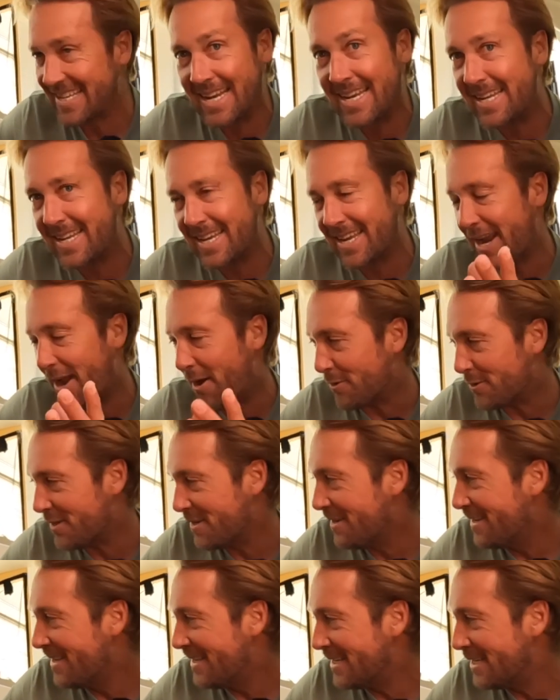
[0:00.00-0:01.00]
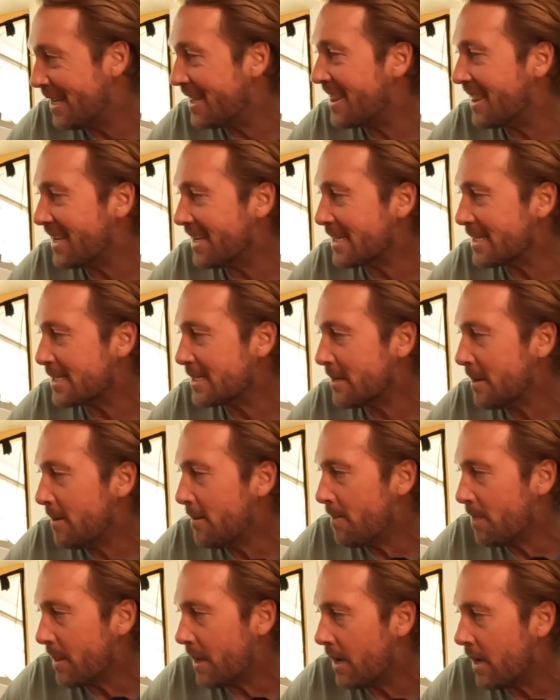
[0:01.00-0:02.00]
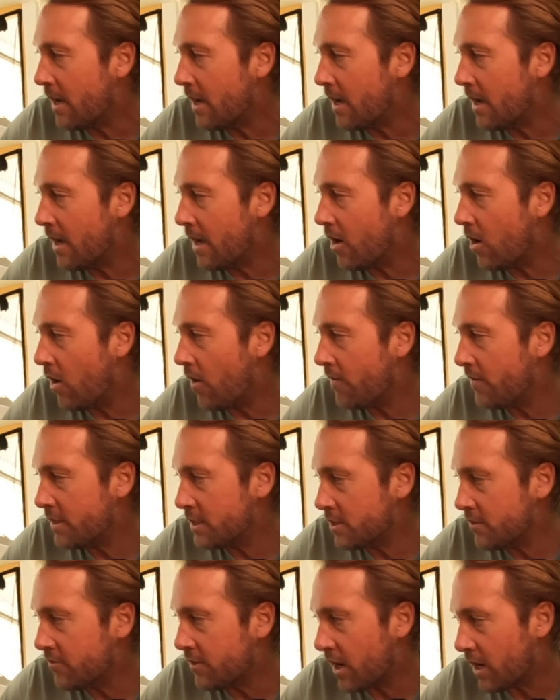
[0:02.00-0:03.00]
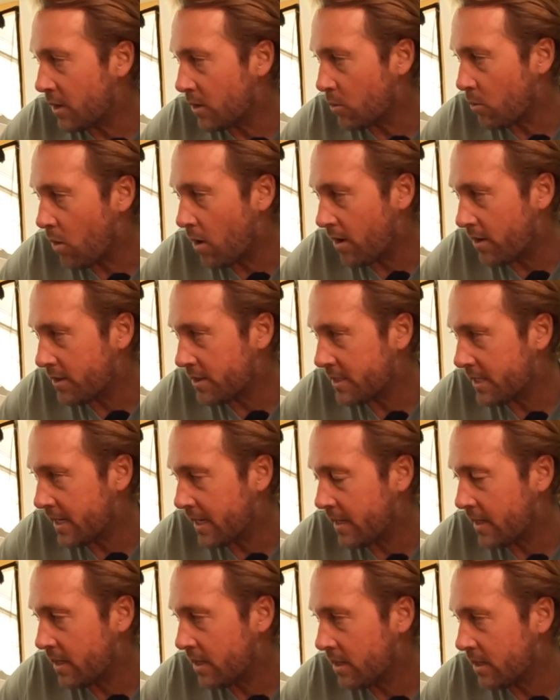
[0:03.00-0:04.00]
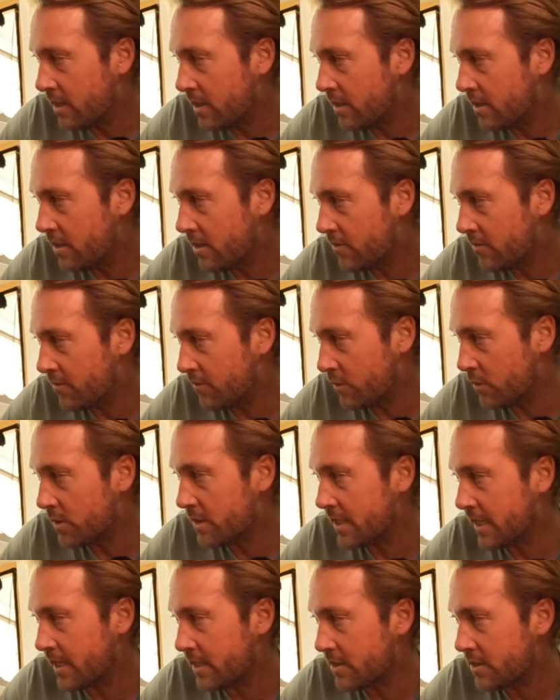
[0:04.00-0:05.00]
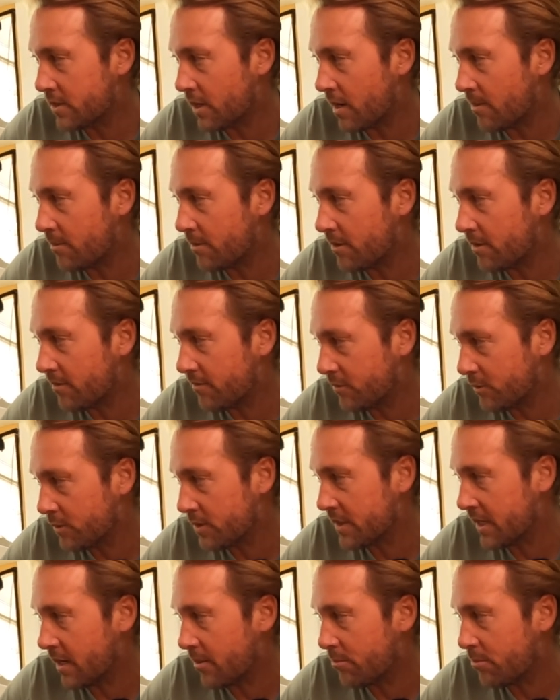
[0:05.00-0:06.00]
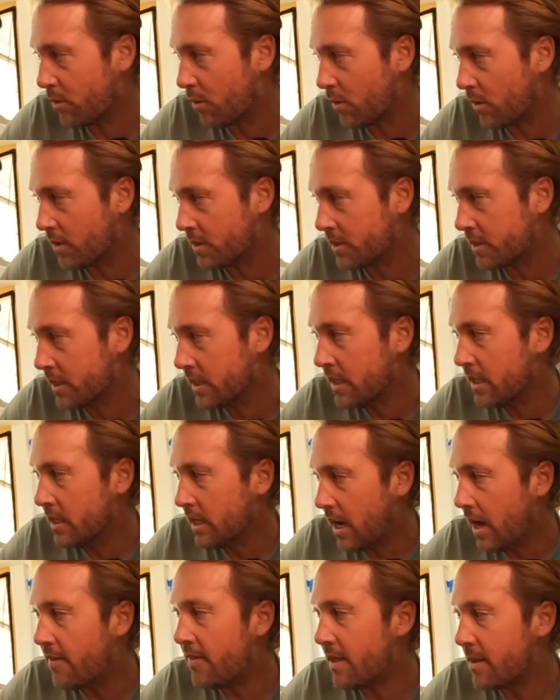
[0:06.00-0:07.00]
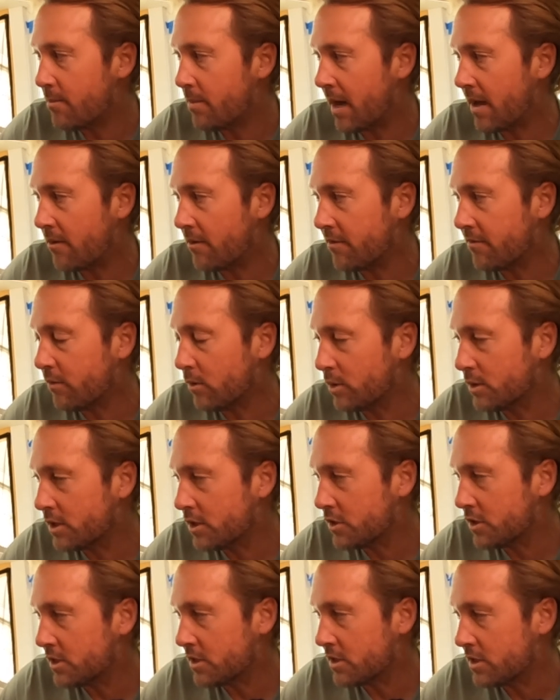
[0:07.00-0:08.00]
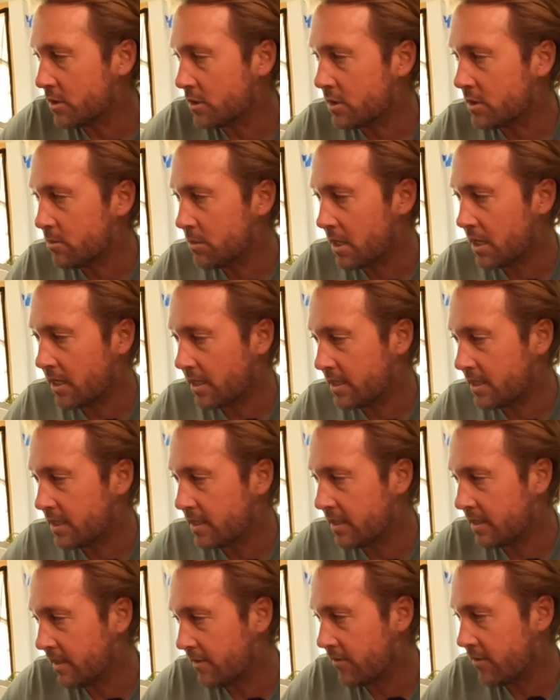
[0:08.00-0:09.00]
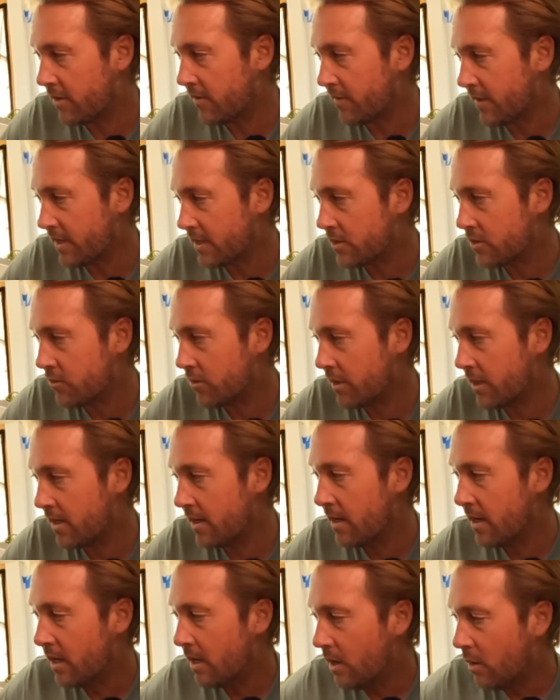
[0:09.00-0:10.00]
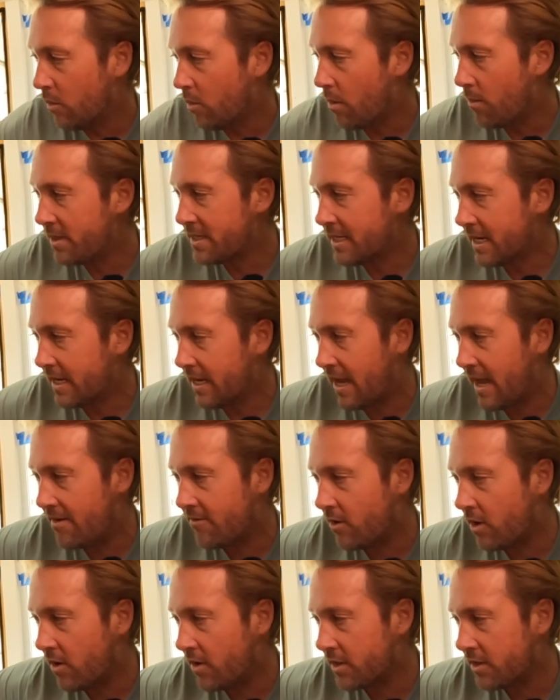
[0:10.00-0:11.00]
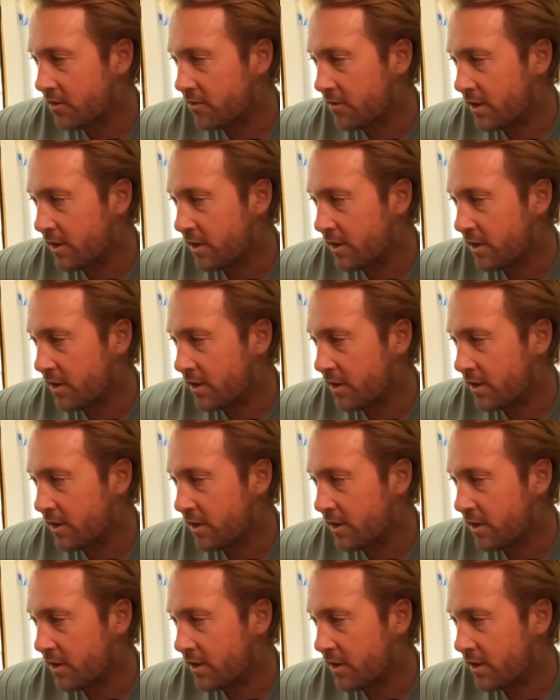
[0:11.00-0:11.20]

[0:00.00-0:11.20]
Sending it out to things. On this, you've got your water tank, fuel tank starboard, fuel tank port, and then battery voltages. So to me, I tend to leave it on that screen. What we tend to have on is